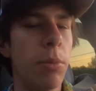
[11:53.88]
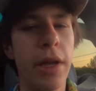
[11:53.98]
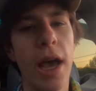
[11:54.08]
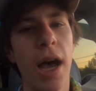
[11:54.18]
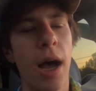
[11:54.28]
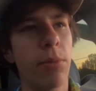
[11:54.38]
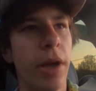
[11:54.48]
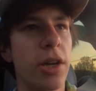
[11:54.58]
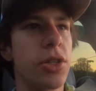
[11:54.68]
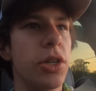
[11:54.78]
but yeah, I'm
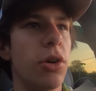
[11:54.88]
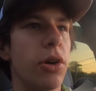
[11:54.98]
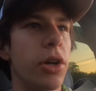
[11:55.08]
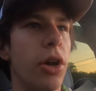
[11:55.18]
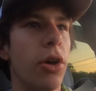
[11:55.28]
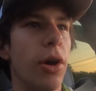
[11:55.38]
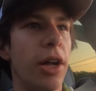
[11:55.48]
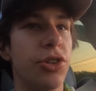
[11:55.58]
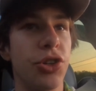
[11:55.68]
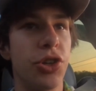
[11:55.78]
actually going to go.
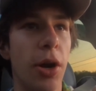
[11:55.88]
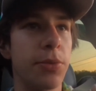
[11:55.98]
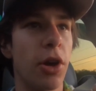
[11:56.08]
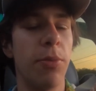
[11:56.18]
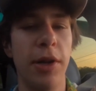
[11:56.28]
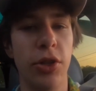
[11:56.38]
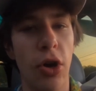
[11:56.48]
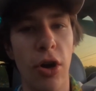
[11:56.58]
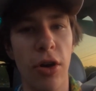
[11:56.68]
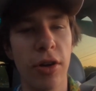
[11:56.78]
I just dropped off my
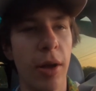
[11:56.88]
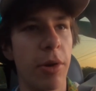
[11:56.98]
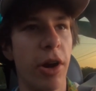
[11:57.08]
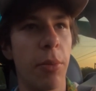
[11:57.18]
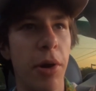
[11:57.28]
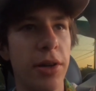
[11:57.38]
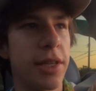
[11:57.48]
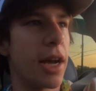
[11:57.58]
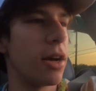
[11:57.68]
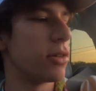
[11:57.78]
dog at my
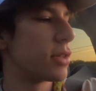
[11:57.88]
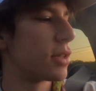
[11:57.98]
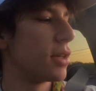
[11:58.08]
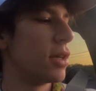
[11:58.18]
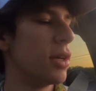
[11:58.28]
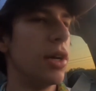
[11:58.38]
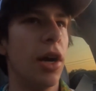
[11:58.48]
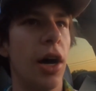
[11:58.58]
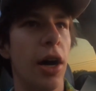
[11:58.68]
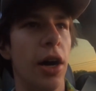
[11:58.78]
grandparents' house.
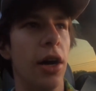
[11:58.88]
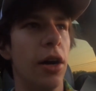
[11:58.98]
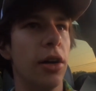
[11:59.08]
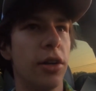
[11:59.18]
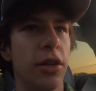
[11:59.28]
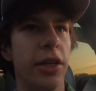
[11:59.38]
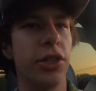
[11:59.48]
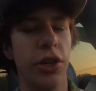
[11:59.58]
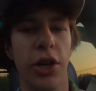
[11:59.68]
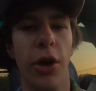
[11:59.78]
Uh,
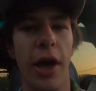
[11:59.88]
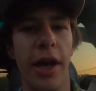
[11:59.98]
She's gonna go